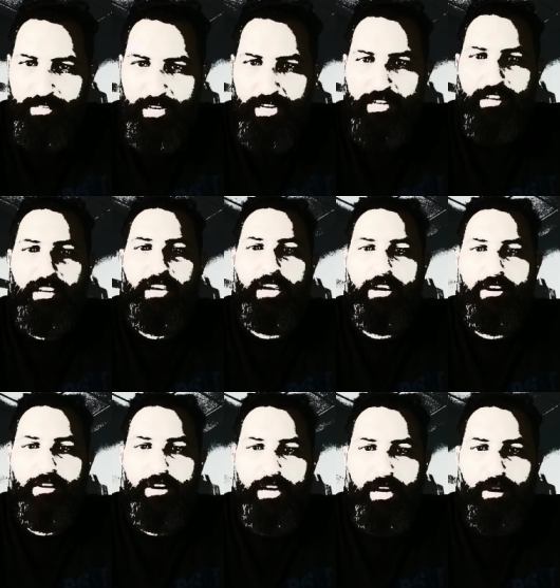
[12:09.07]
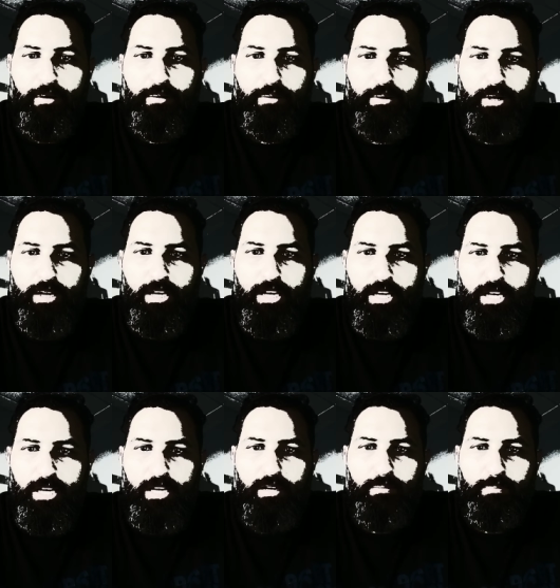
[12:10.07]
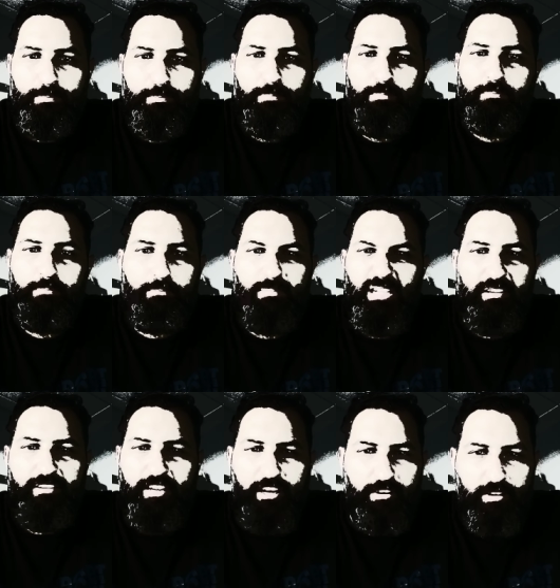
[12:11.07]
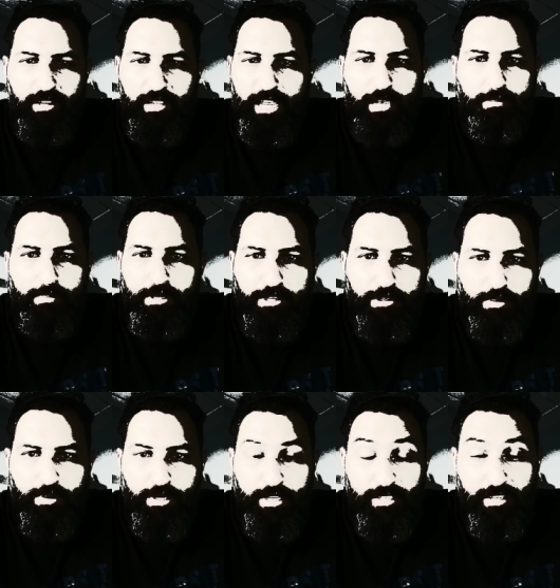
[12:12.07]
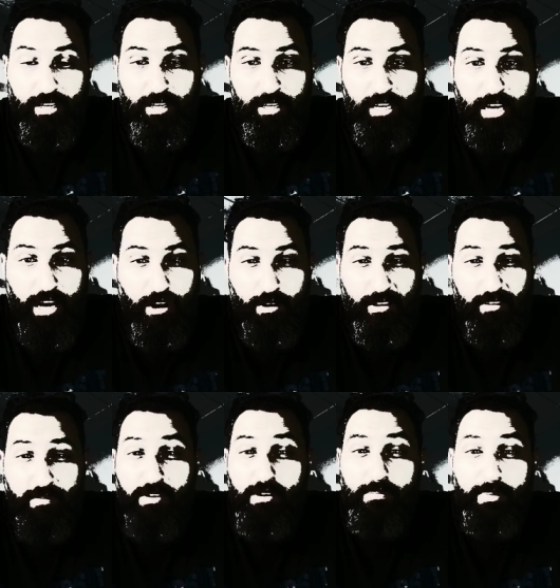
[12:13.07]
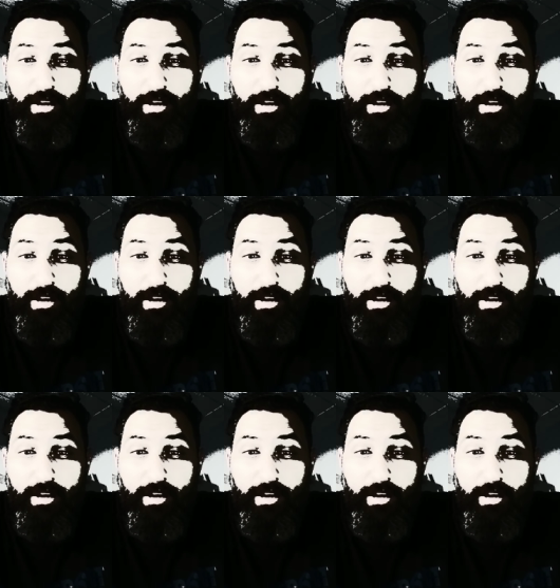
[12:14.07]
didn't care how militarily able you were, and they didn't care even if